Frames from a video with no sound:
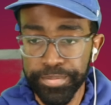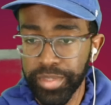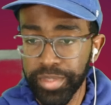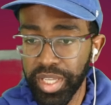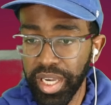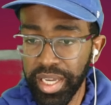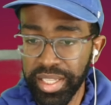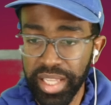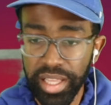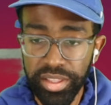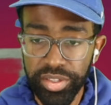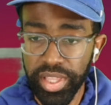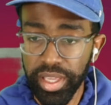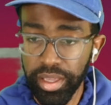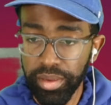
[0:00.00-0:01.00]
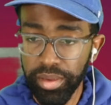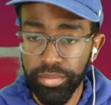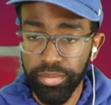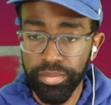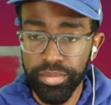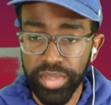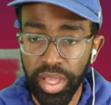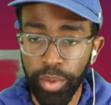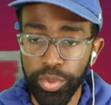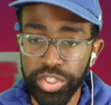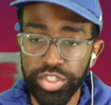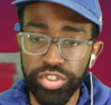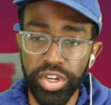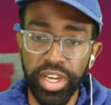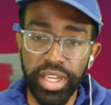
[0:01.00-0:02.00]
Another thing that was
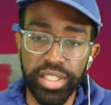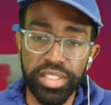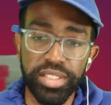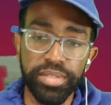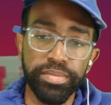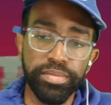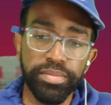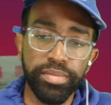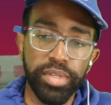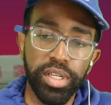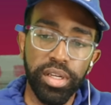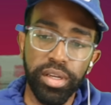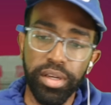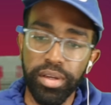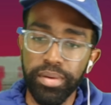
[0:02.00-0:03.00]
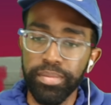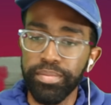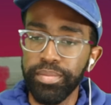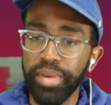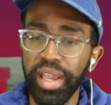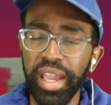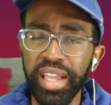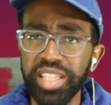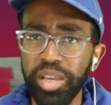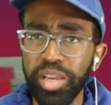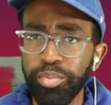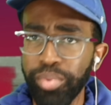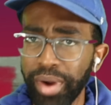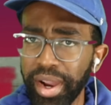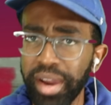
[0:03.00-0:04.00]
strange AJ
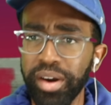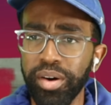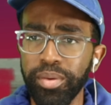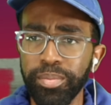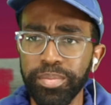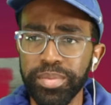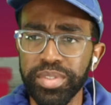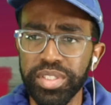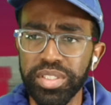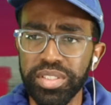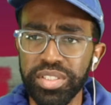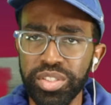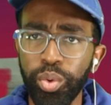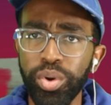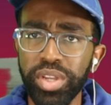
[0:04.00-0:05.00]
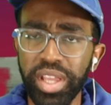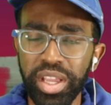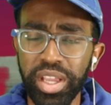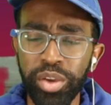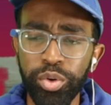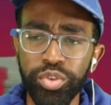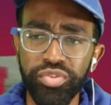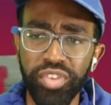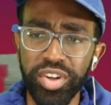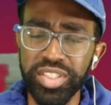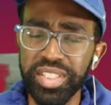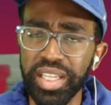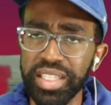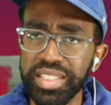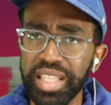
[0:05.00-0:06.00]
Brown scored the Eagles' first
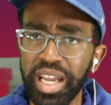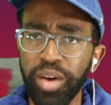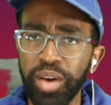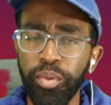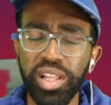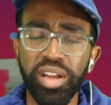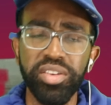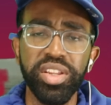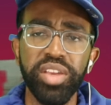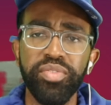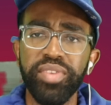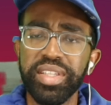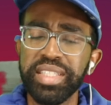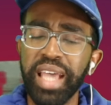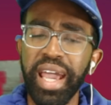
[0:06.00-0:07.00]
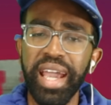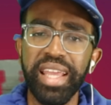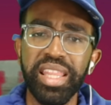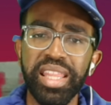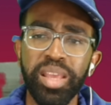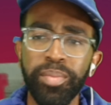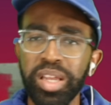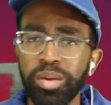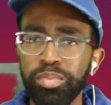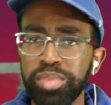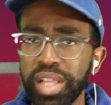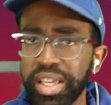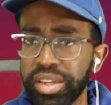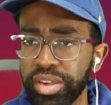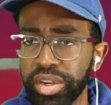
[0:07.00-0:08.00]
touchdown while our defense had them in a
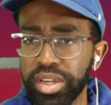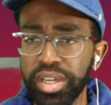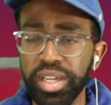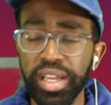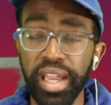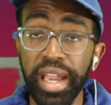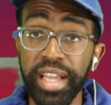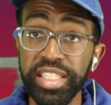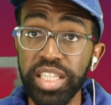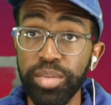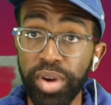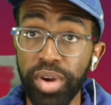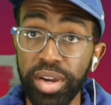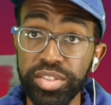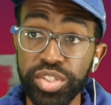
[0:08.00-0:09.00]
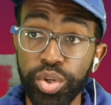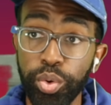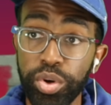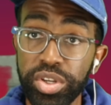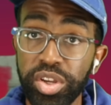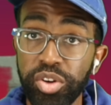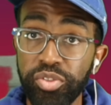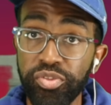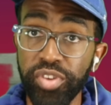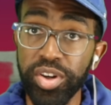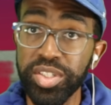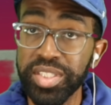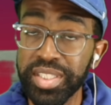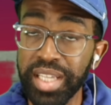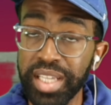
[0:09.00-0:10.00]
blender. AJ Brown scored their
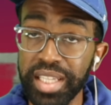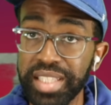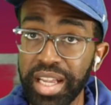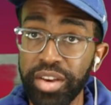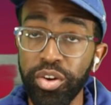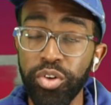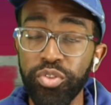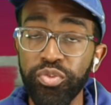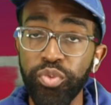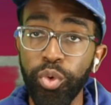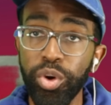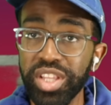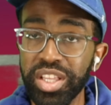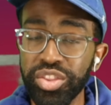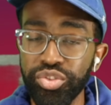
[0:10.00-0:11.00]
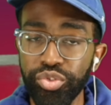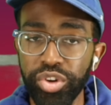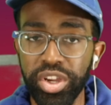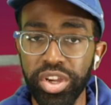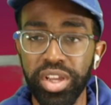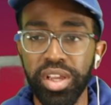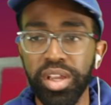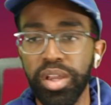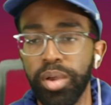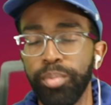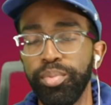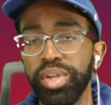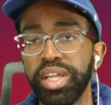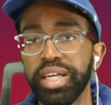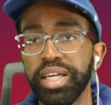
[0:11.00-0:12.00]
first touchdown on fourth and three because